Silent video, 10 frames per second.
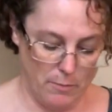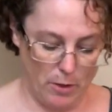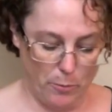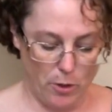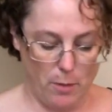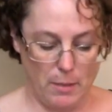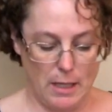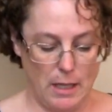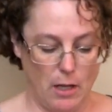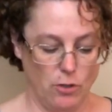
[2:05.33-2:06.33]
I'm going to put on my
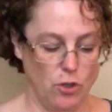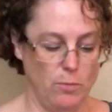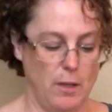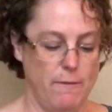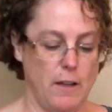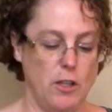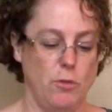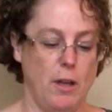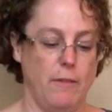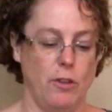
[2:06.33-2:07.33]
gown, and you may find
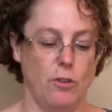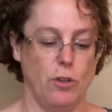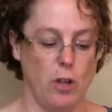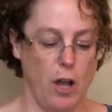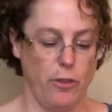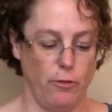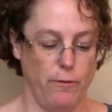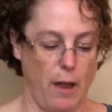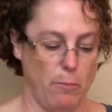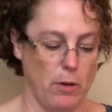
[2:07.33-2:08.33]
you have either cloth or
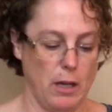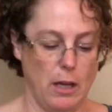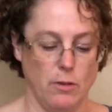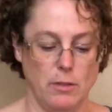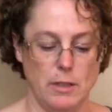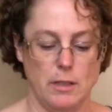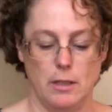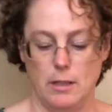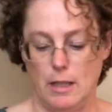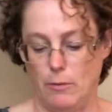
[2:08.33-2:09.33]
fabric gowns.
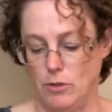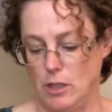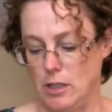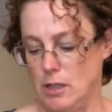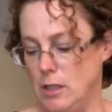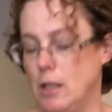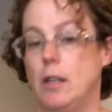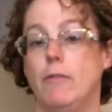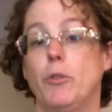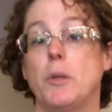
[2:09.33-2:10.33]
That will just
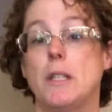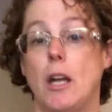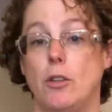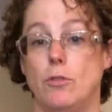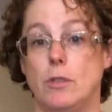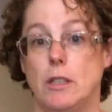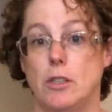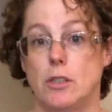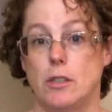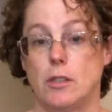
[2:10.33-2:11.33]
influence how you
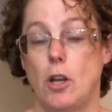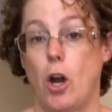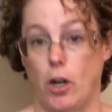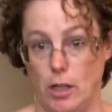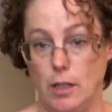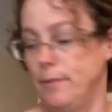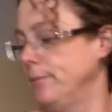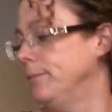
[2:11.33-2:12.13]
discard it.